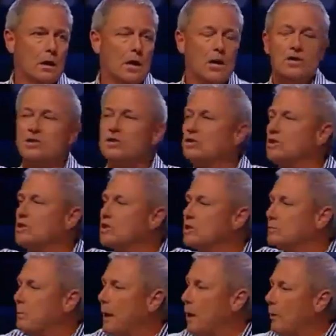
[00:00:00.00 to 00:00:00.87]
A
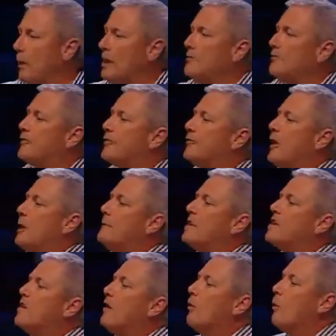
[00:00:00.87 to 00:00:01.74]
spirit
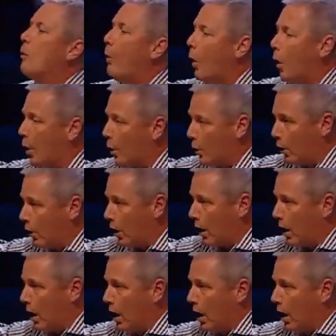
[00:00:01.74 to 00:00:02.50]
from another world.